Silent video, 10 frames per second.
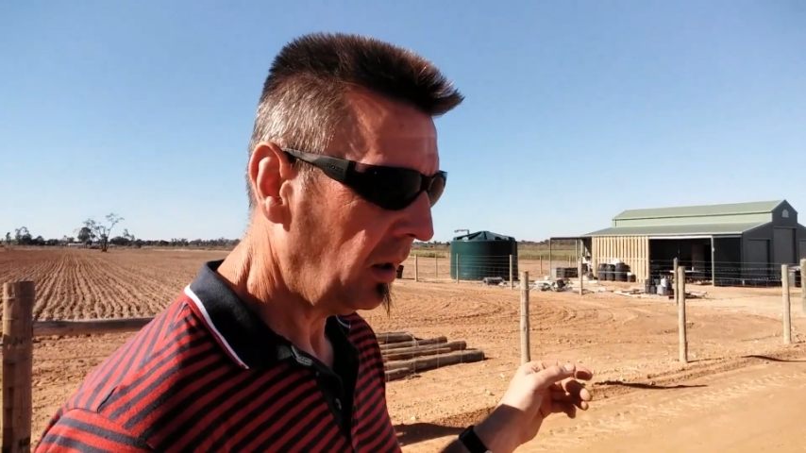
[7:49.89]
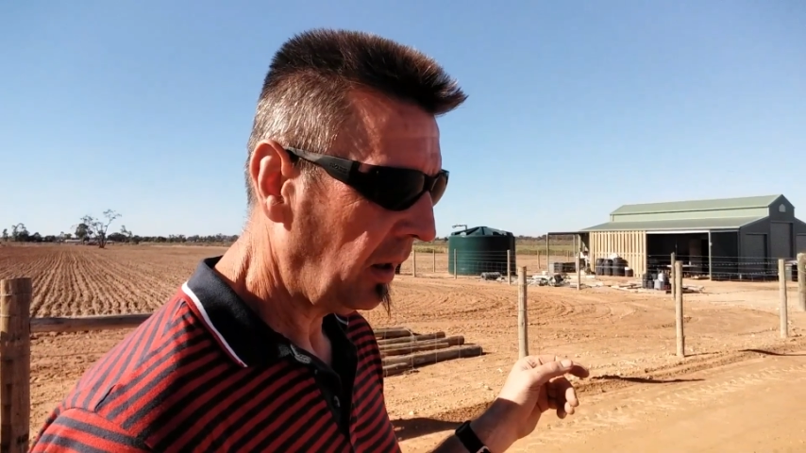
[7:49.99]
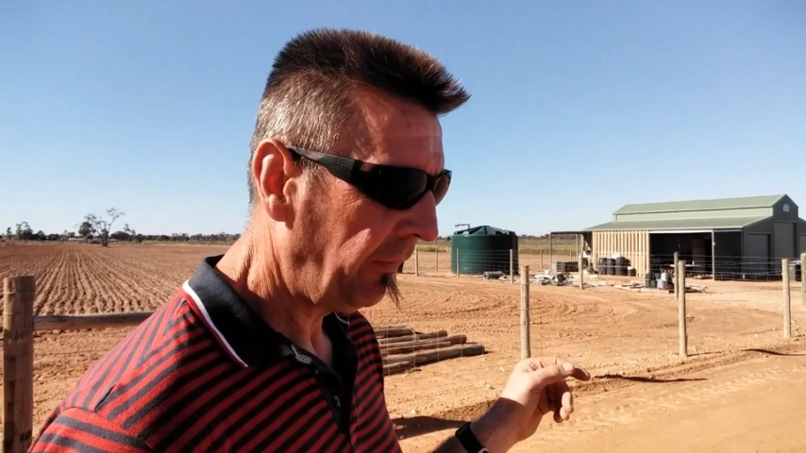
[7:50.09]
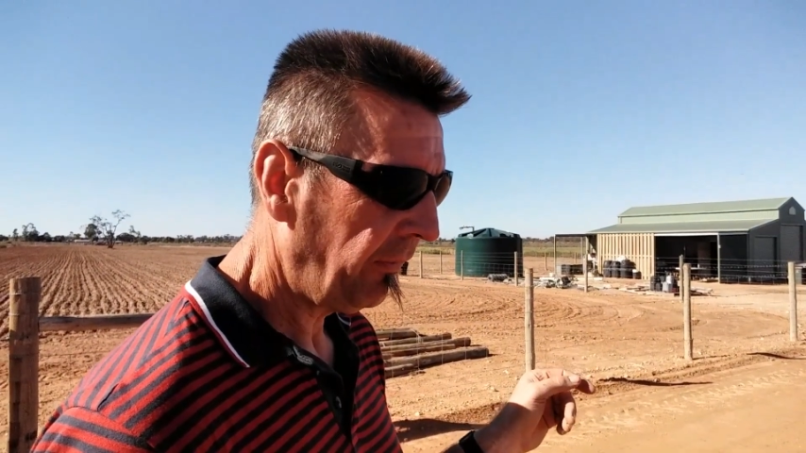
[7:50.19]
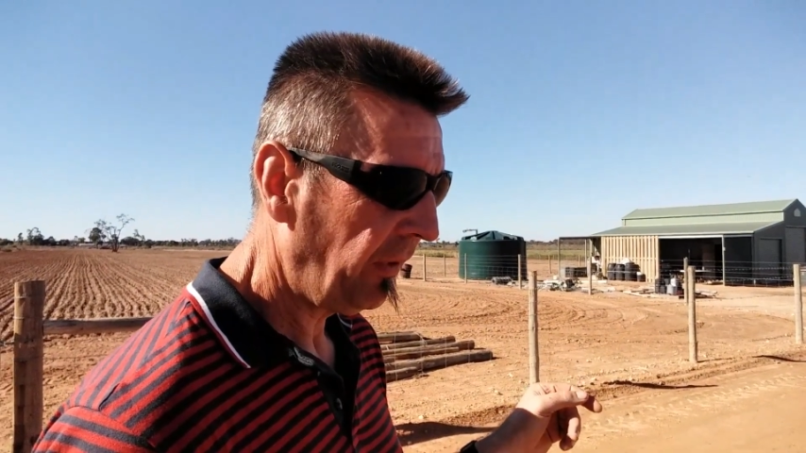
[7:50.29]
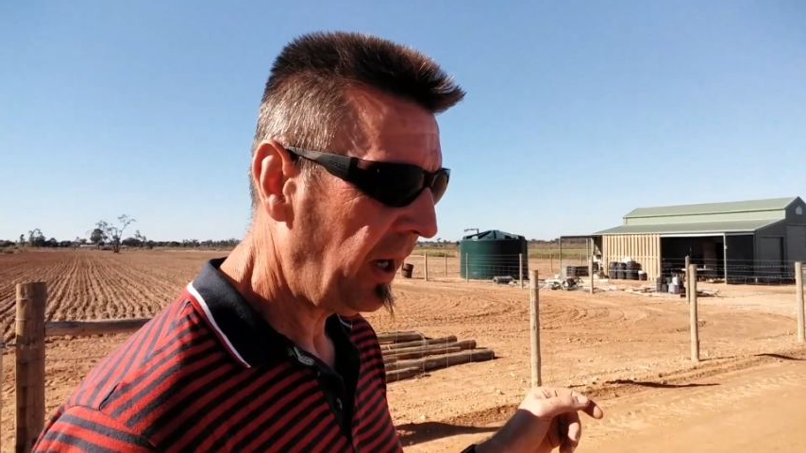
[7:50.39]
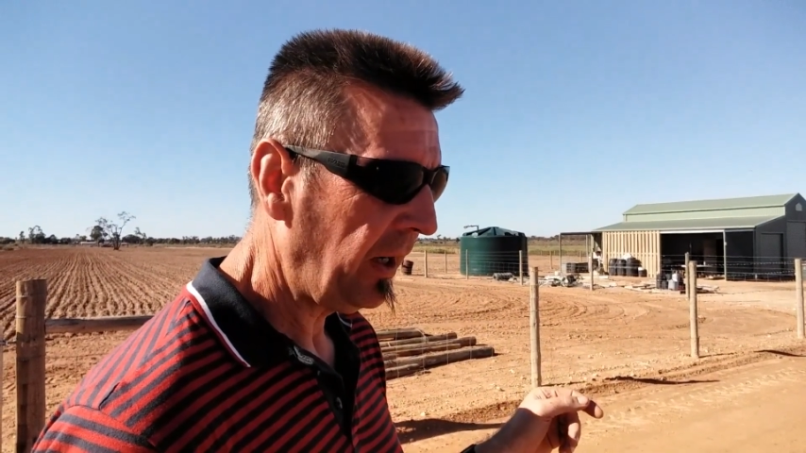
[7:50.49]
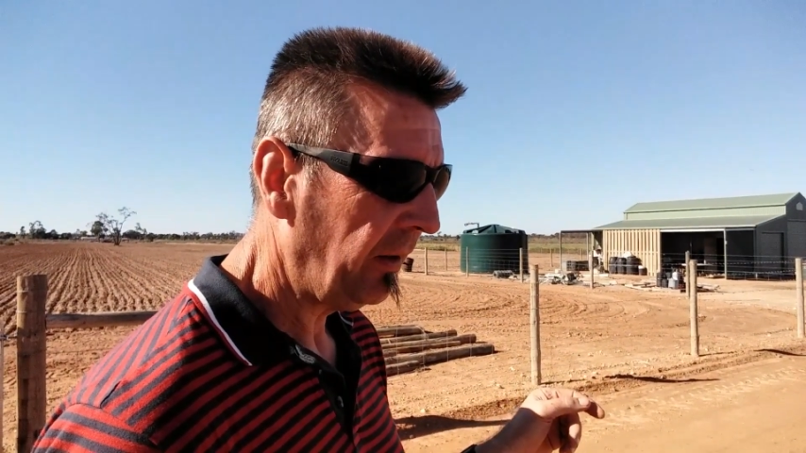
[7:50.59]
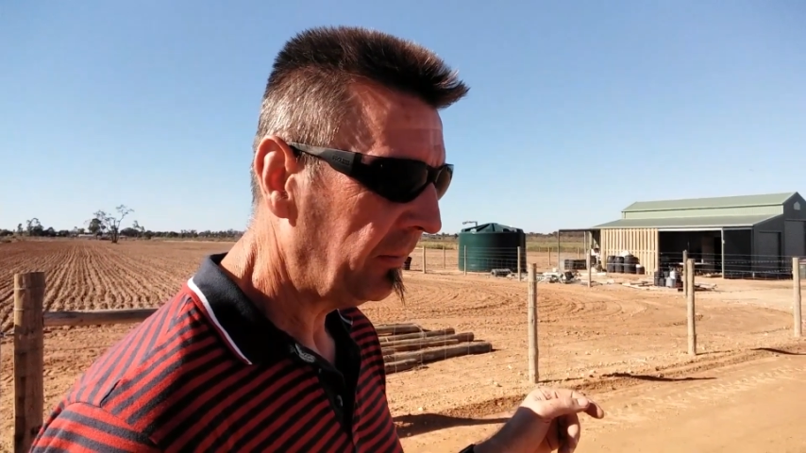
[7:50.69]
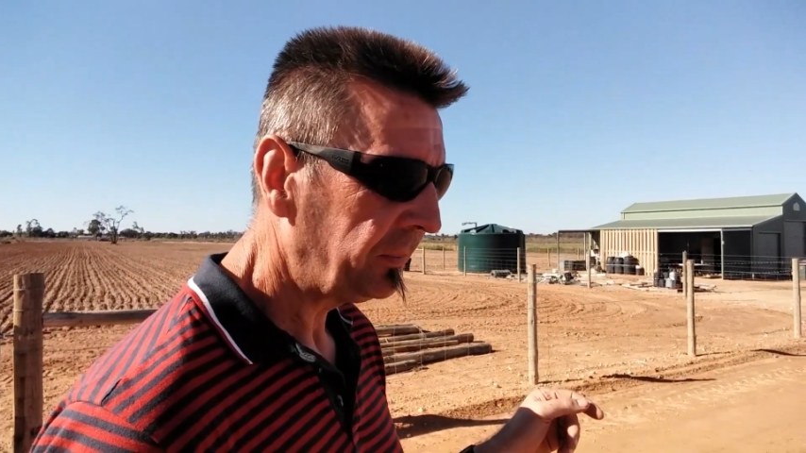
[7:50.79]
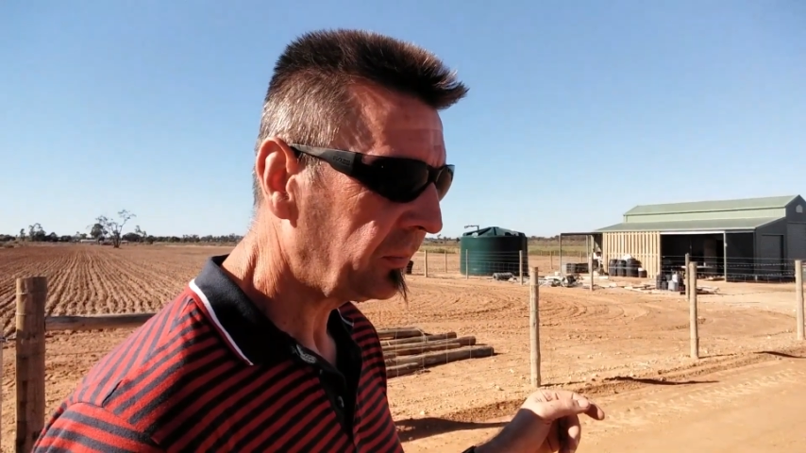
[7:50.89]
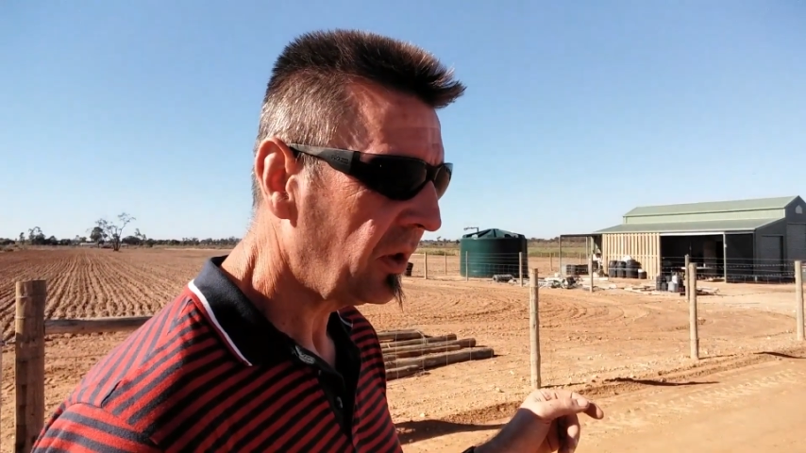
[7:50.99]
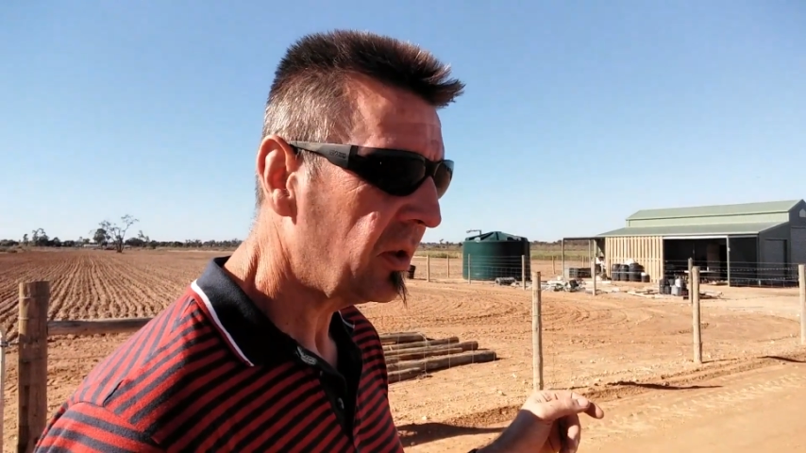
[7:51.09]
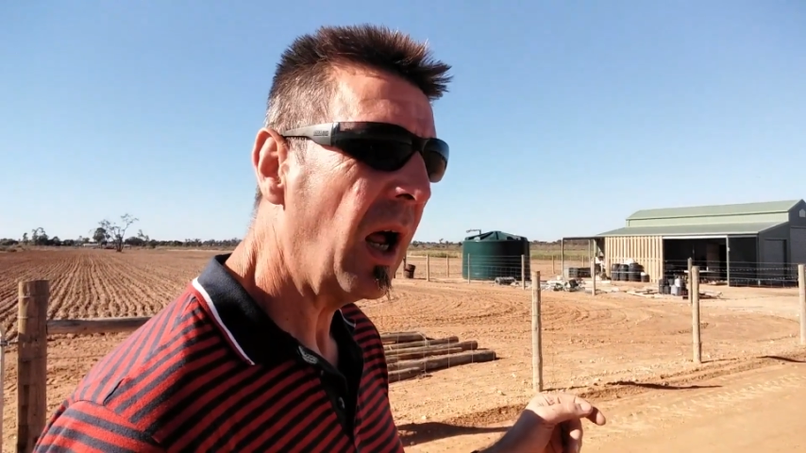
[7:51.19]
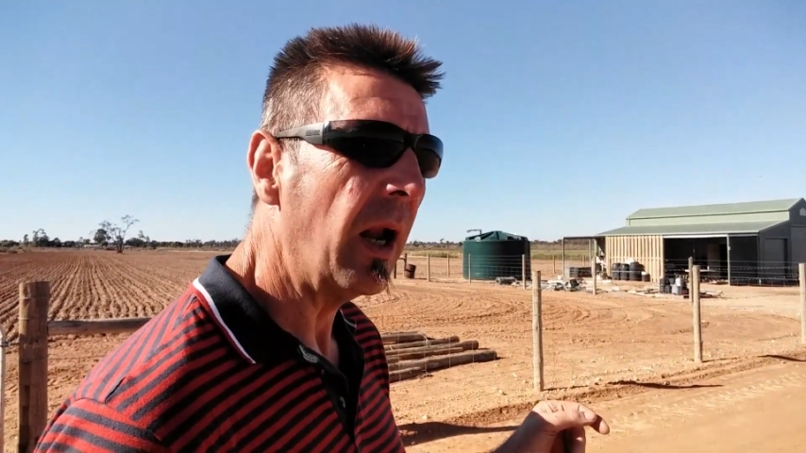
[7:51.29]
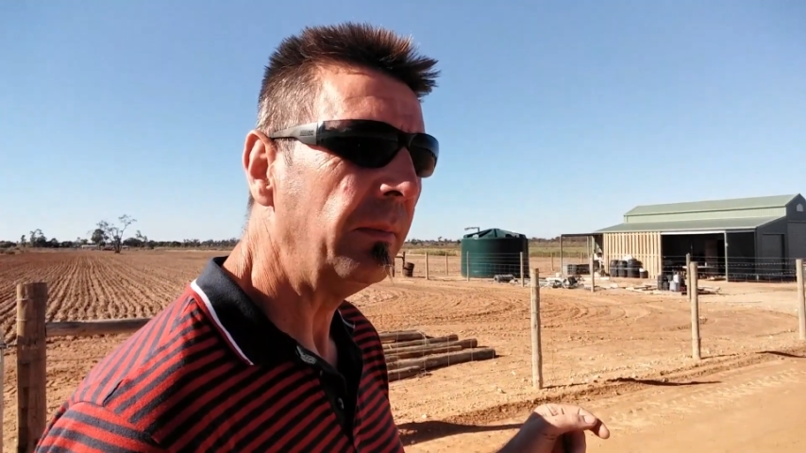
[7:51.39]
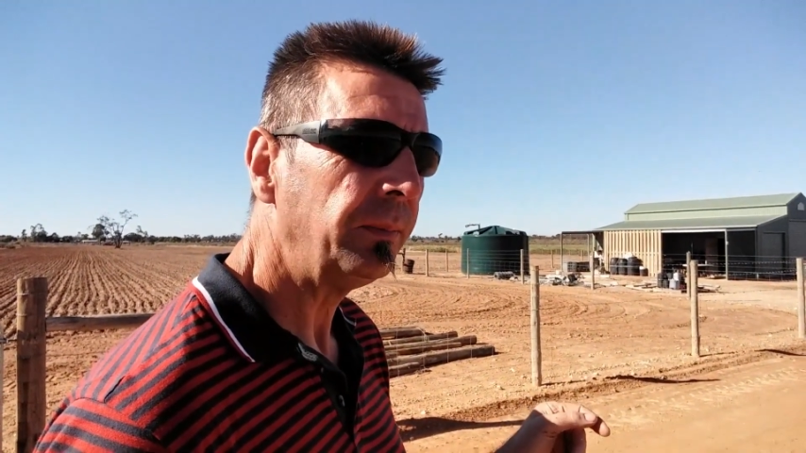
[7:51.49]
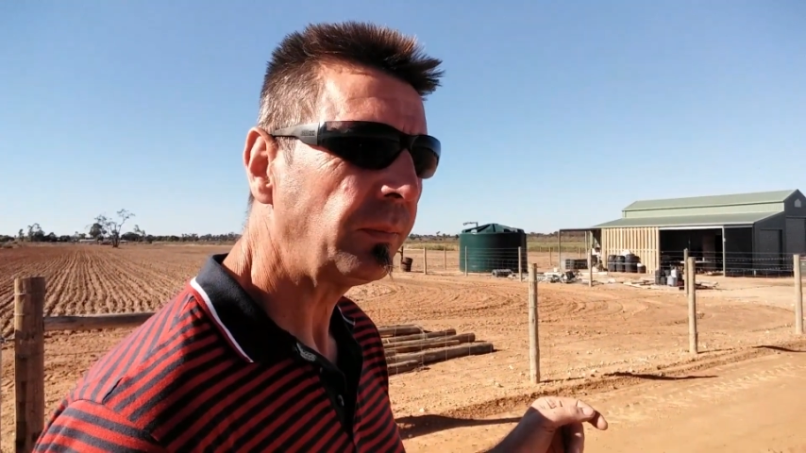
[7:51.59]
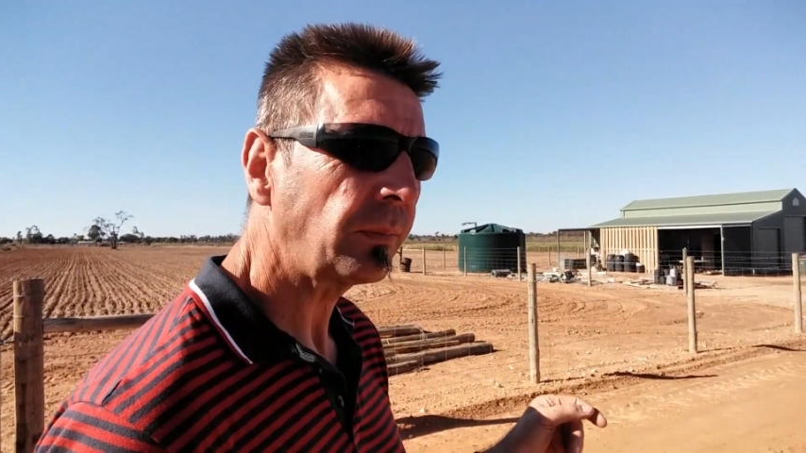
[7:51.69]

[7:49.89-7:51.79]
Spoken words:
a friend, Stan,